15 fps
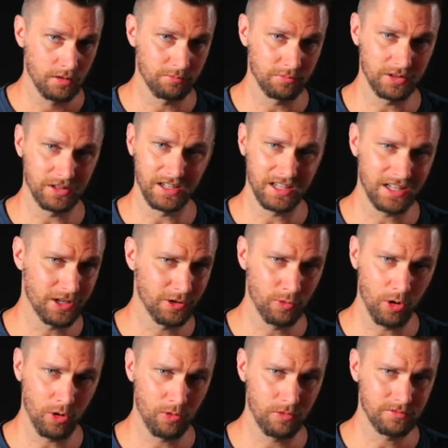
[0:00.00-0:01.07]
but the
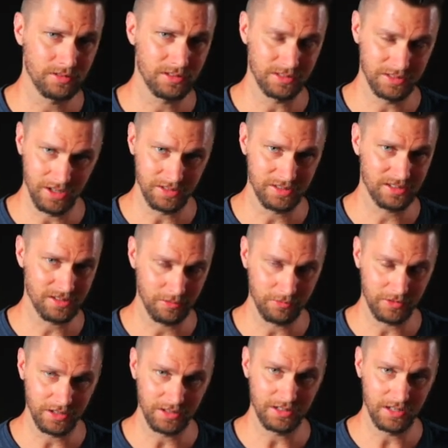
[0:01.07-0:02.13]
hero does
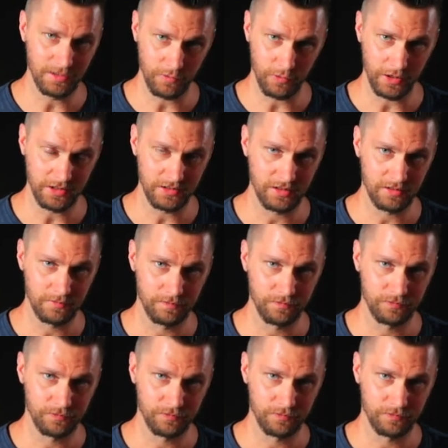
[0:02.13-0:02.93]
something different.